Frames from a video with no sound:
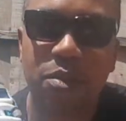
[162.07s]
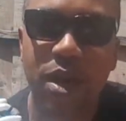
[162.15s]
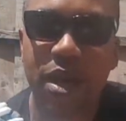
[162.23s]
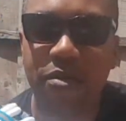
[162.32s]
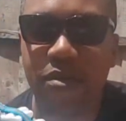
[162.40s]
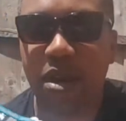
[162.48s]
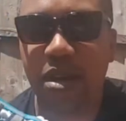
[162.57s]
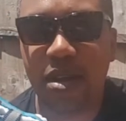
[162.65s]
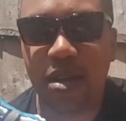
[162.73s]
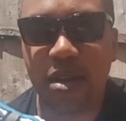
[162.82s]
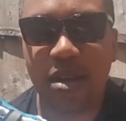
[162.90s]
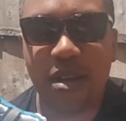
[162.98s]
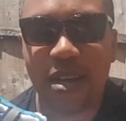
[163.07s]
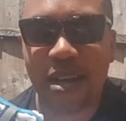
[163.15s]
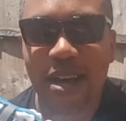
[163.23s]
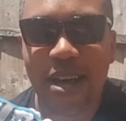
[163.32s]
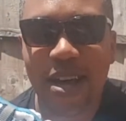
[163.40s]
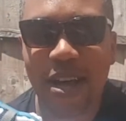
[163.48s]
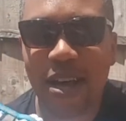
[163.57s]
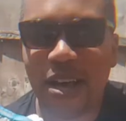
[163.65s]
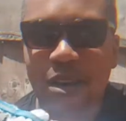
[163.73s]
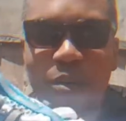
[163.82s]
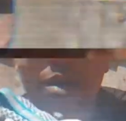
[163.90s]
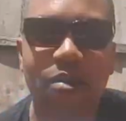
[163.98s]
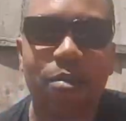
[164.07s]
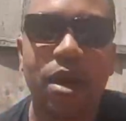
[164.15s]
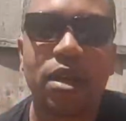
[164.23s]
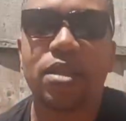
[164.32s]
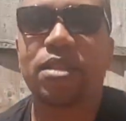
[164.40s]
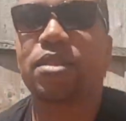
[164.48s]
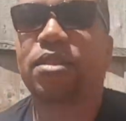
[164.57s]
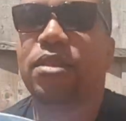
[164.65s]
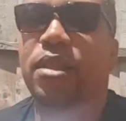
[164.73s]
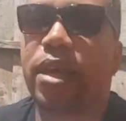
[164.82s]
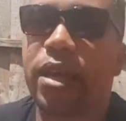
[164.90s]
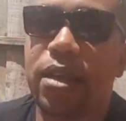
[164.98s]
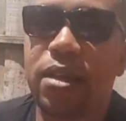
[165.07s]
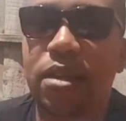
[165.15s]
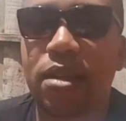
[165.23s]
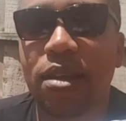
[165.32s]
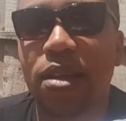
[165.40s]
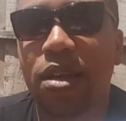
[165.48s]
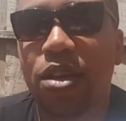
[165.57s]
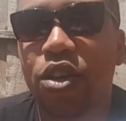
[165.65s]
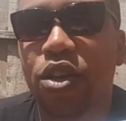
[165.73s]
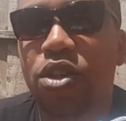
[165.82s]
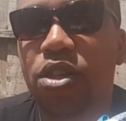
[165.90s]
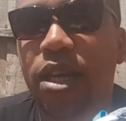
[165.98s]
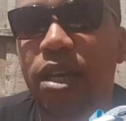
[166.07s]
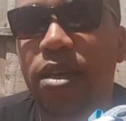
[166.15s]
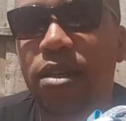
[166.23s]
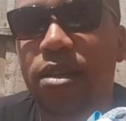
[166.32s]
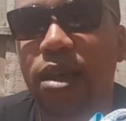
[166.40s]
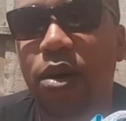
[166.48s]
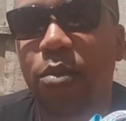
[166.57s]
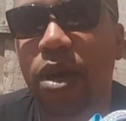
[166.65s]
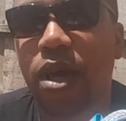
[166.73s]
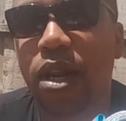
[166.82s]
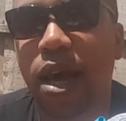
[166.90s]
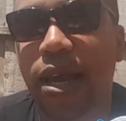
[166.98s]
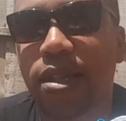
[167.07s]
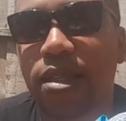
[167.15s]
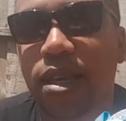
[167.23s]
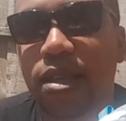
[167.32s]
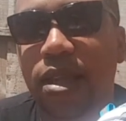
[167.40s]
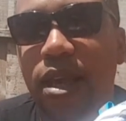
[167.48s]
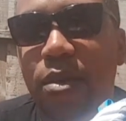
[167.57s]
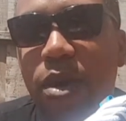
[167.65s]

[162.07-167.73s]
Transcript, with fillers: whatever uh, where am I yeah usually there'll be a Nike tick there